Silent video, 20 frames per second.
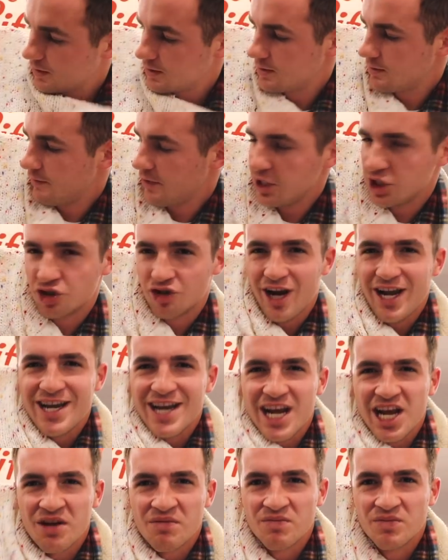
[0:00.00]
looks very
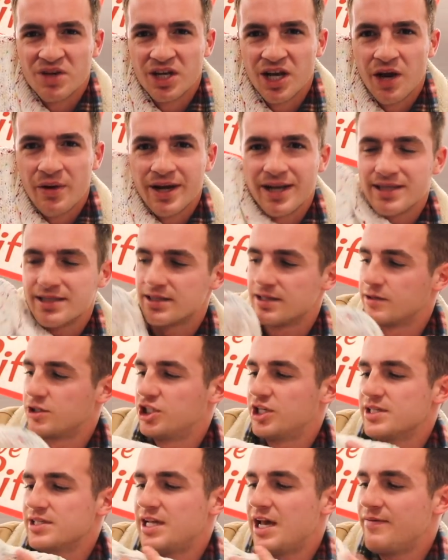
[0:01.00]
trendy, you know? And she
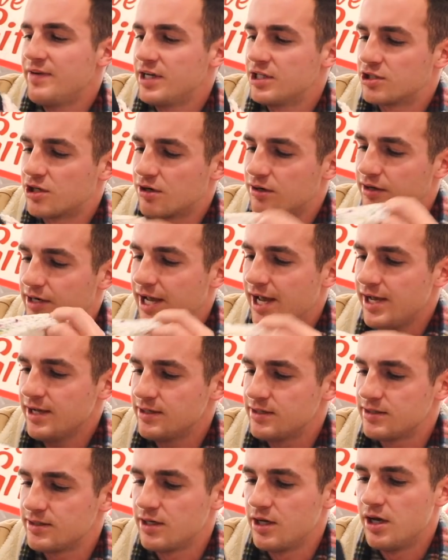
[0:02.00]
doesn't have any
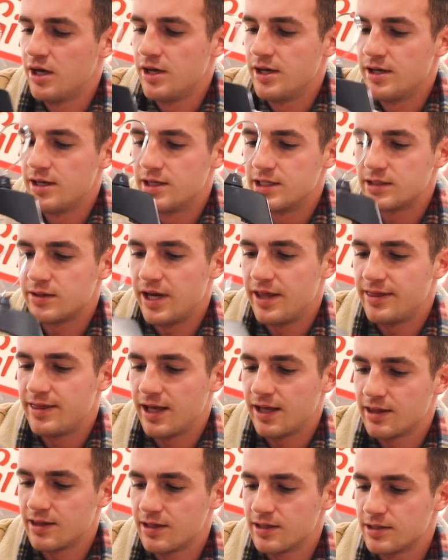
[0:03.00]
turtlenecks, so I
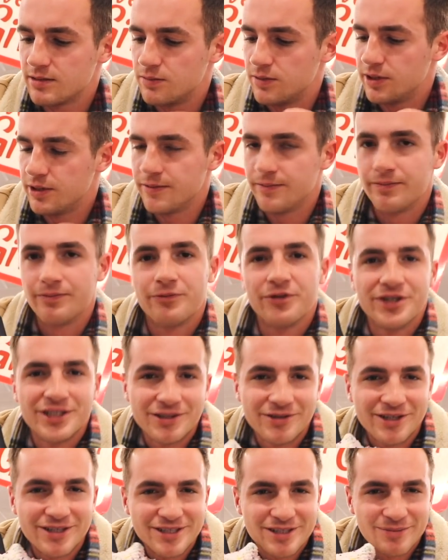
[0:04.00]
think this will
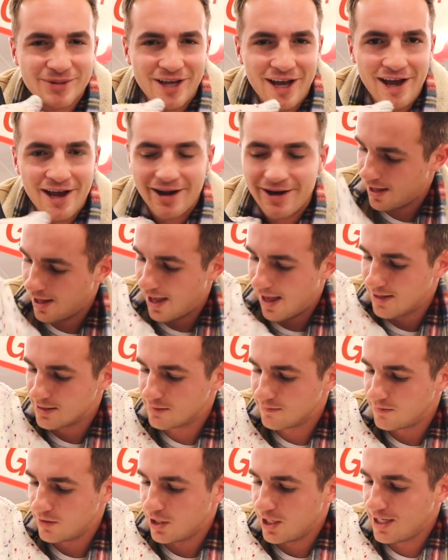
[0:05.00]
do her some good. It has
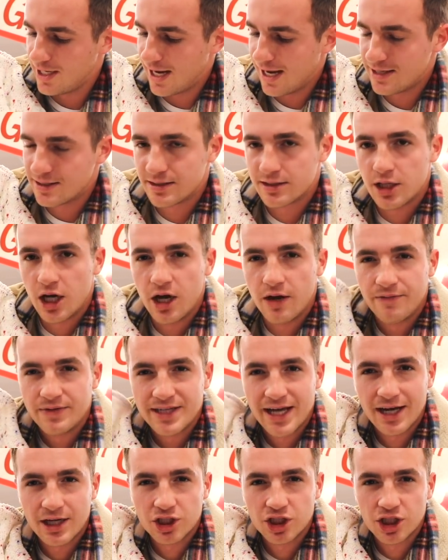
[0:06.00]
a very nice, soft
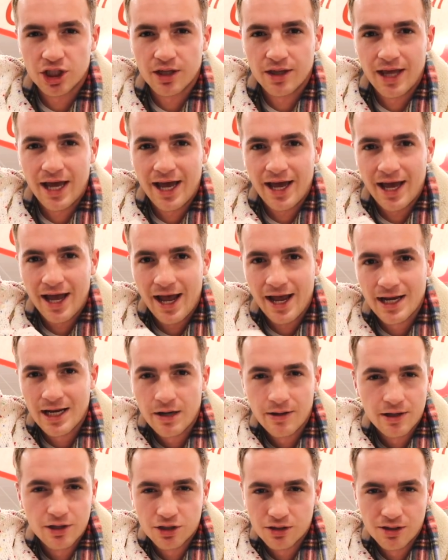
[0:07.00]
texture that I
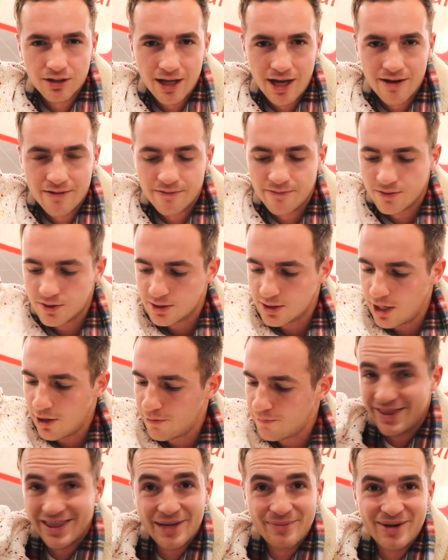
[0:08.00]
know that she'll love. So
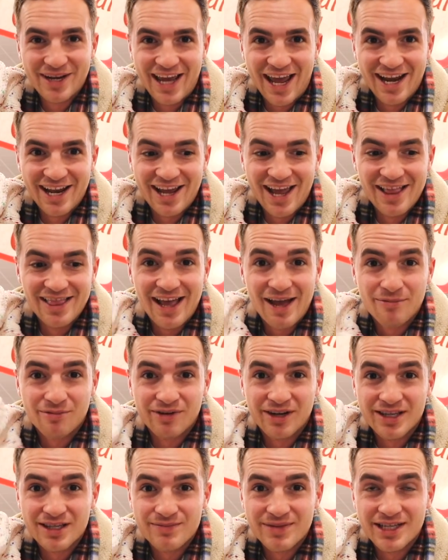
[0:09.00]
I think I'm gonna get it. And that
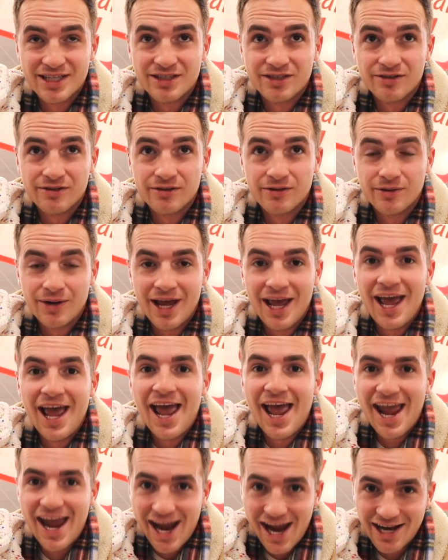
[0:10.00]
brings me to
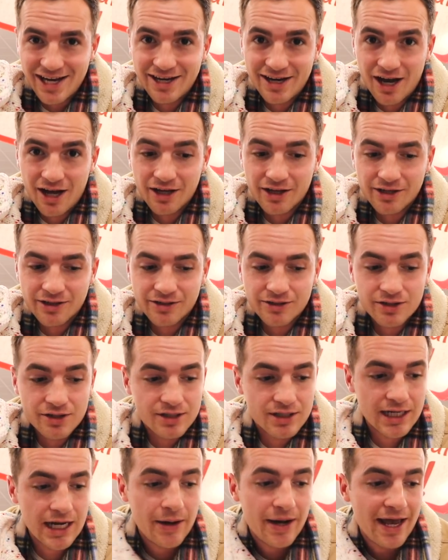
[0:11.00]
$80.
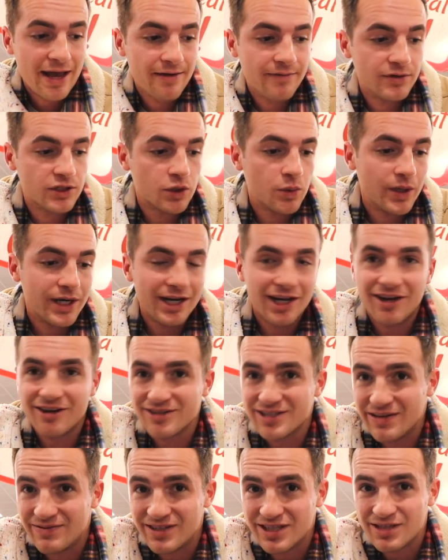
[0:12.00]
So now I have
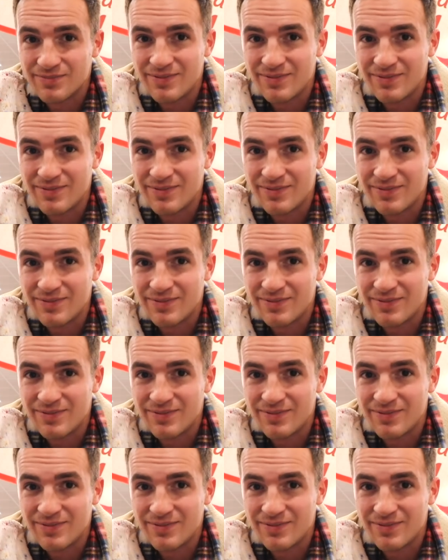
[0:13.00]
$20 left to